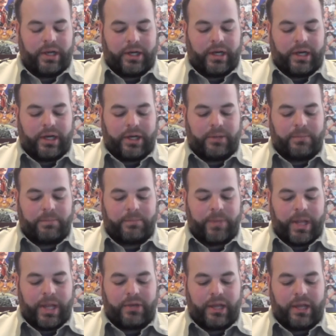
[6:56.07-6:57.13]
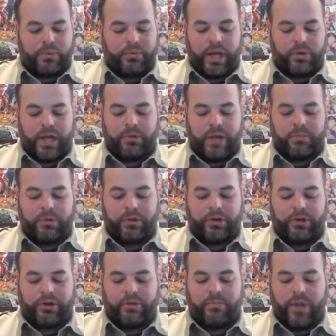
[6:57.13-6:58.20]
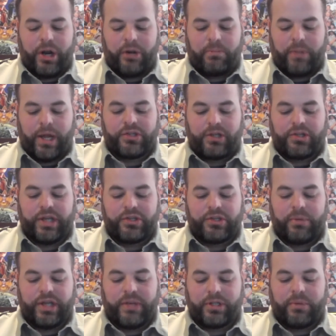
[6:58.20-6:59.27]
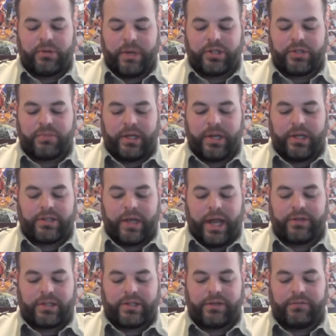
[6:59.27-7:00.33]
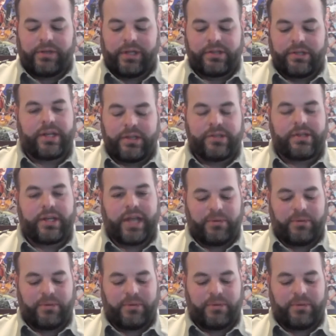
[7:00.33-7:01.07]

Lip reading: And were you able to earn merit badges and participate in activities as a